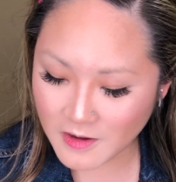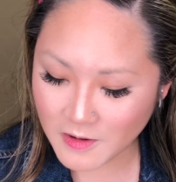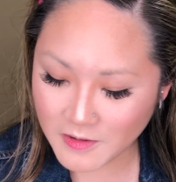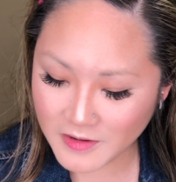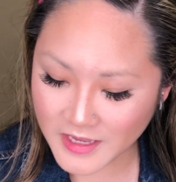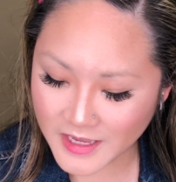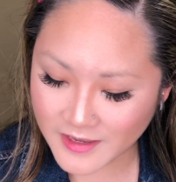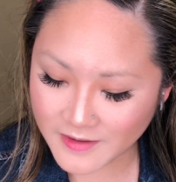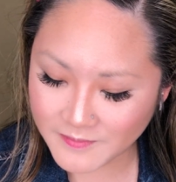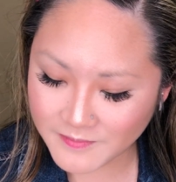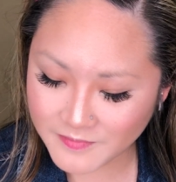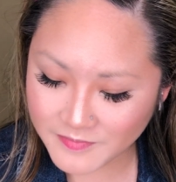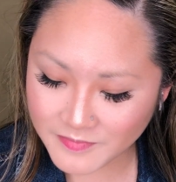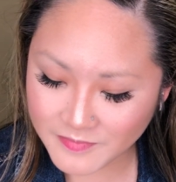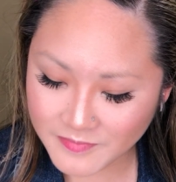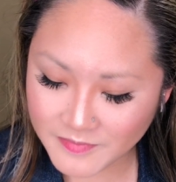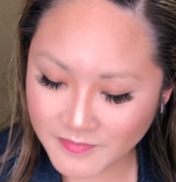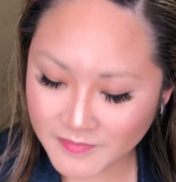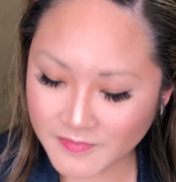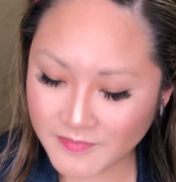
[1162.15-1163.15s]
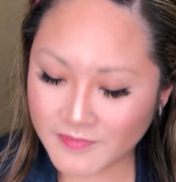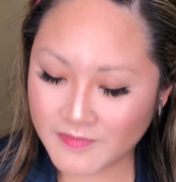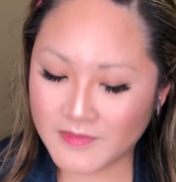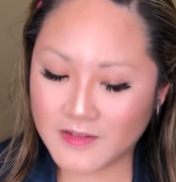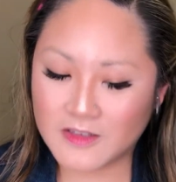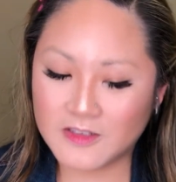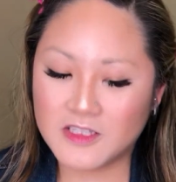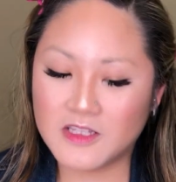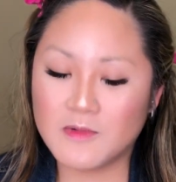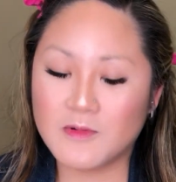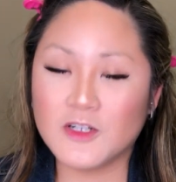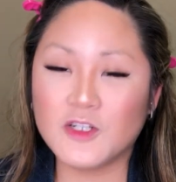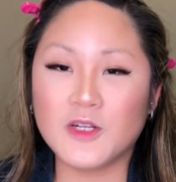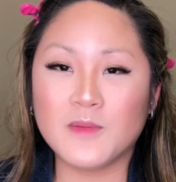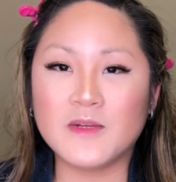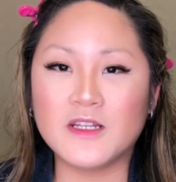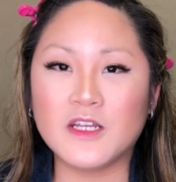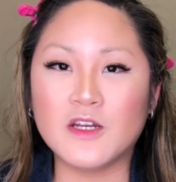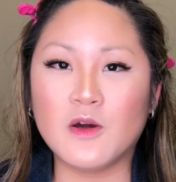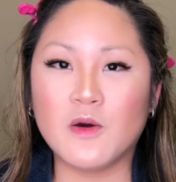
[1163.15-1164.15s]
Okay, so the brush
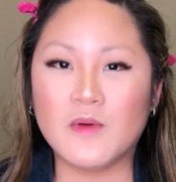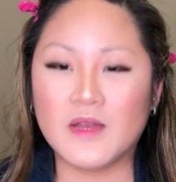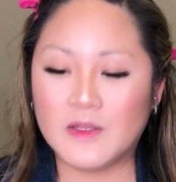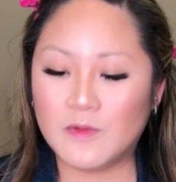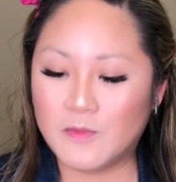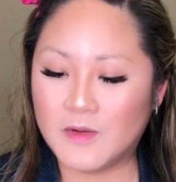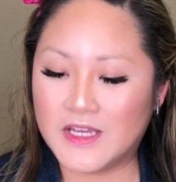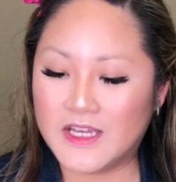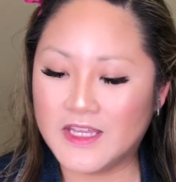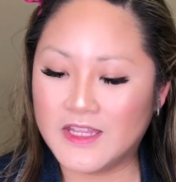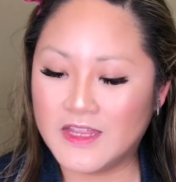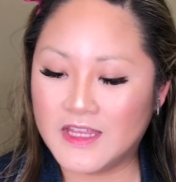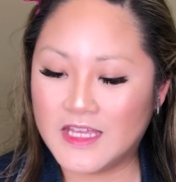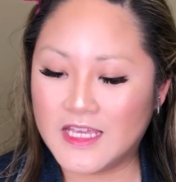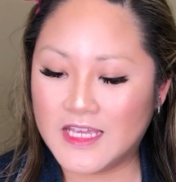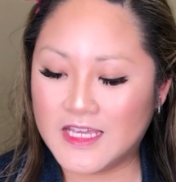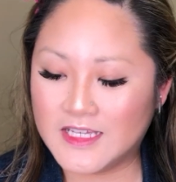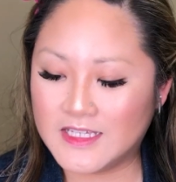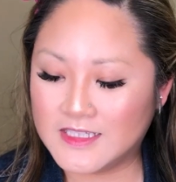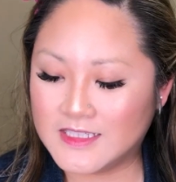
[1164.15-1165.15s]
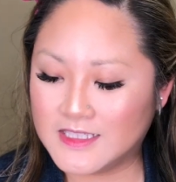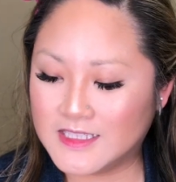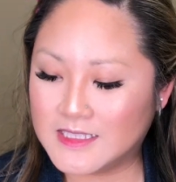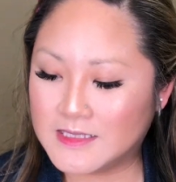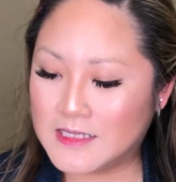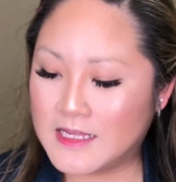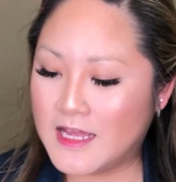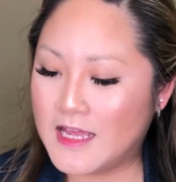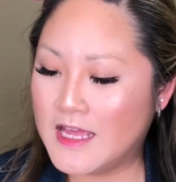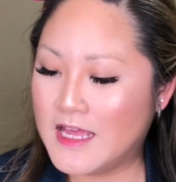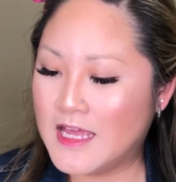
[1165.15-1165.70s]
I'm gonna go in with is